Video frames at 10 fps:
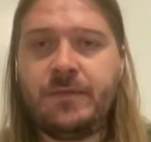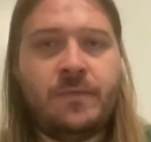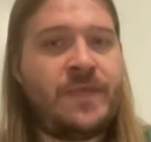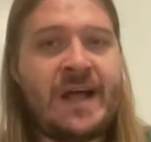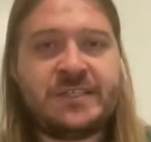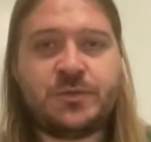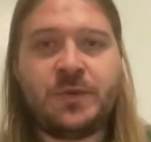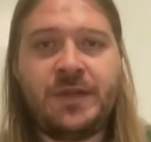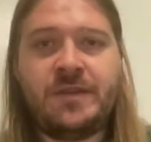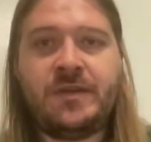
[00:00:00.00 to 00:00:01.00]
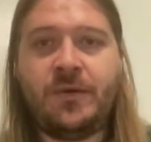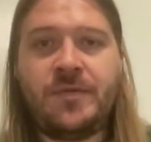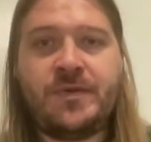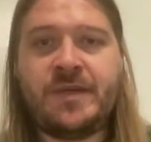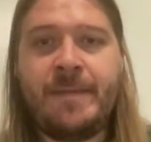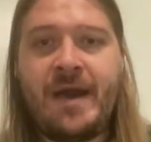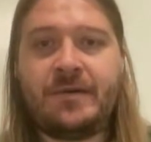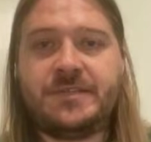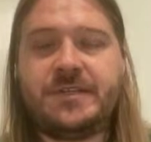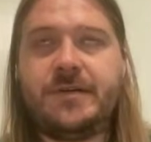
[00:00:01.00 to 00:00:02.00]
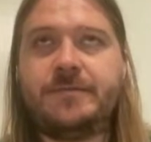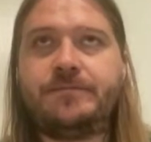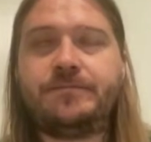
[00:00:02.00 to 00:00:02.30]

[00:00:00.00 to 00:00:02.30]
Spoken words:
That's really the only thing that matters here.